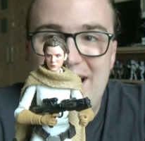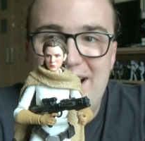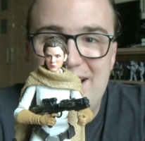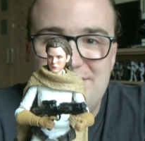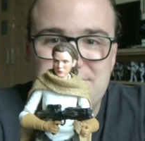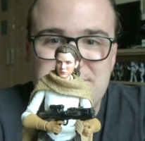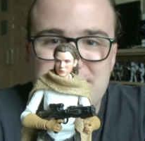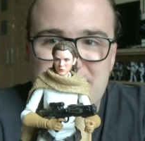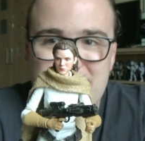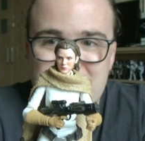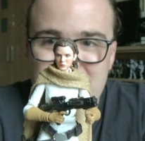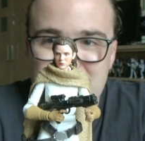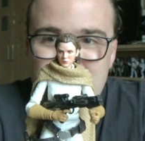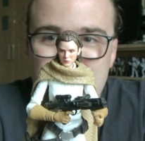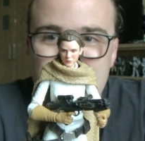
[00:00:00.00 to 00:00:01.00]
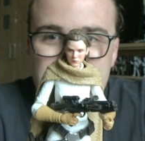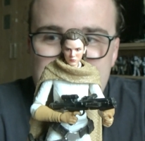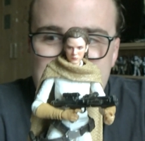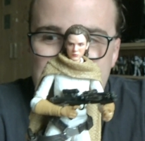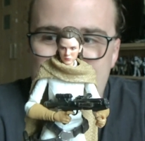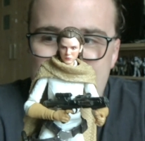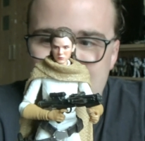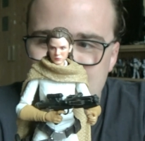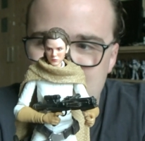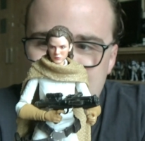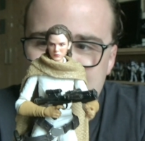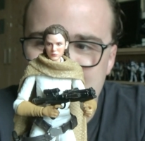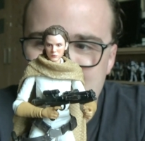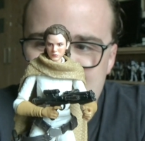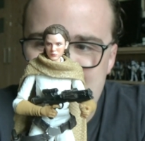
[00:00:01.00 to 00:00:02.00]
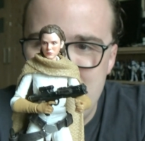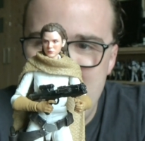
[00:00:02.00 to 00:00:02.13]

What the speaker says: after Luke and Han have been given their